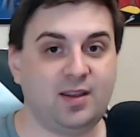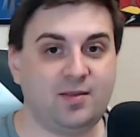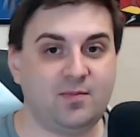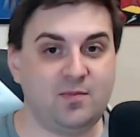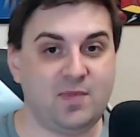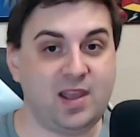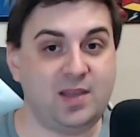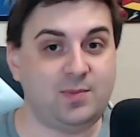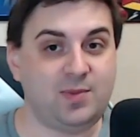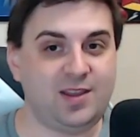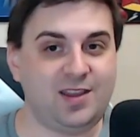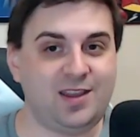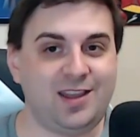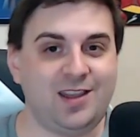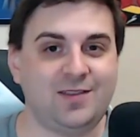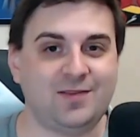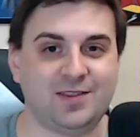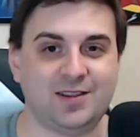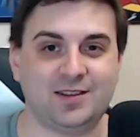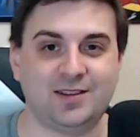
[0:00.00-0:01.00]
maybe
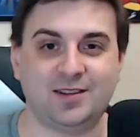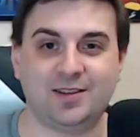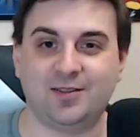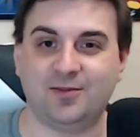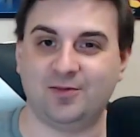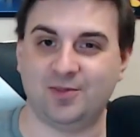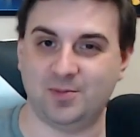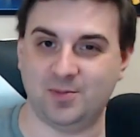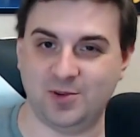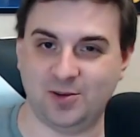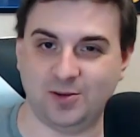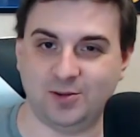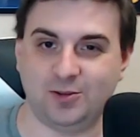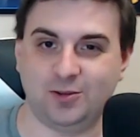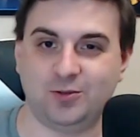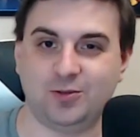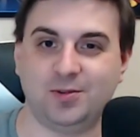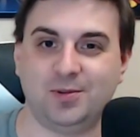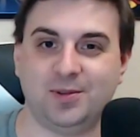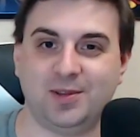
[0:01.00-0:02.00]
even from yours
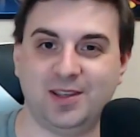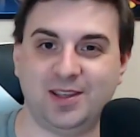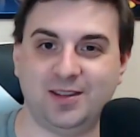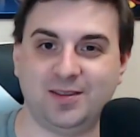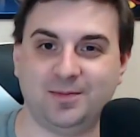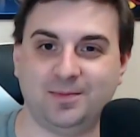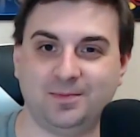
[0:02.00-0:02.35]
truly.